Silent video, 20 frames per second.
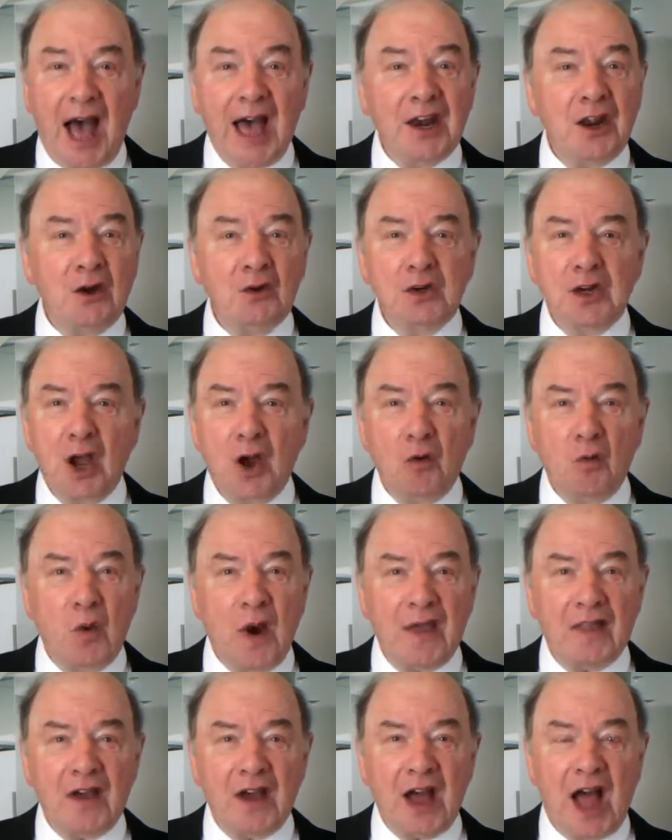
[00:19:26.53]
I don't know
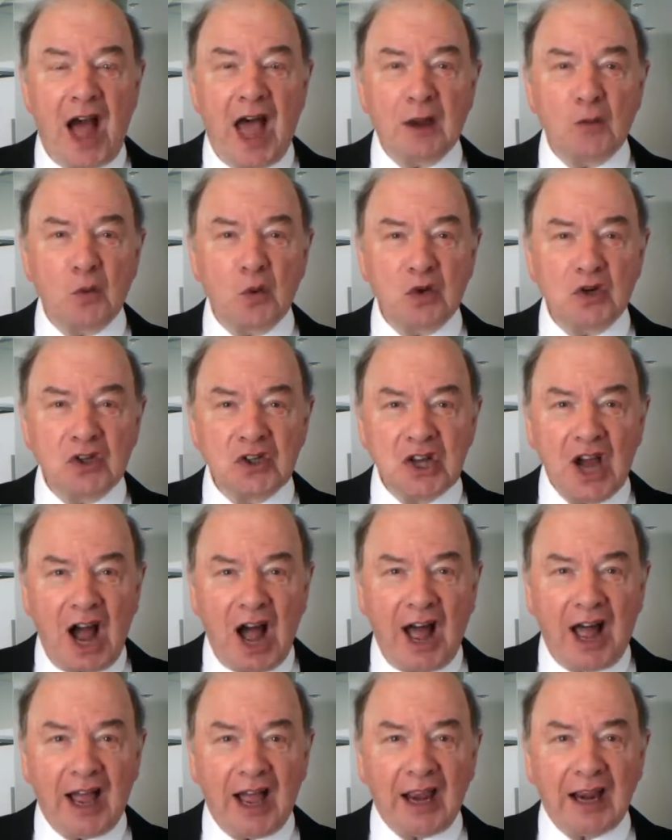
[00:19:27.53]
whether I will
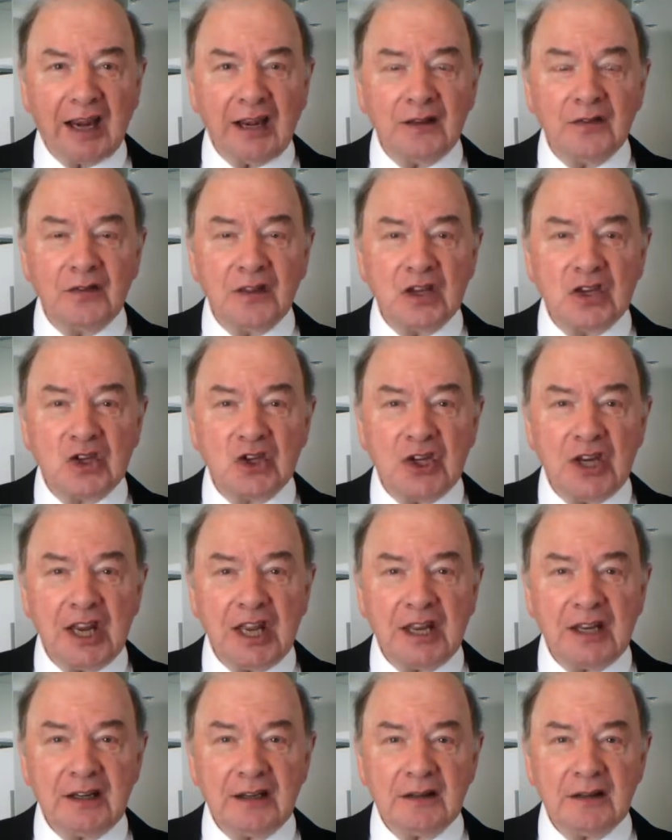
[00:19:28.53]
die this
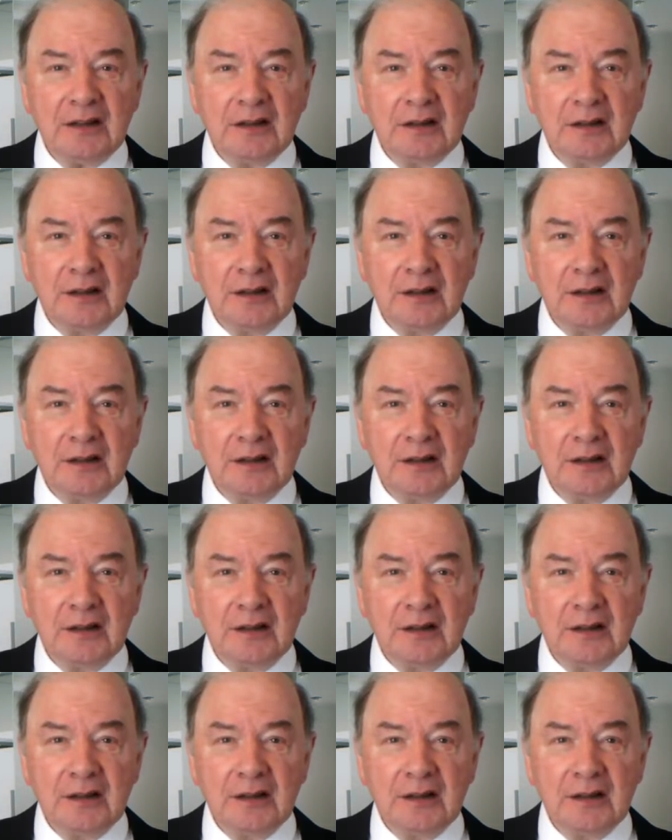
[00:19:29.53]
year,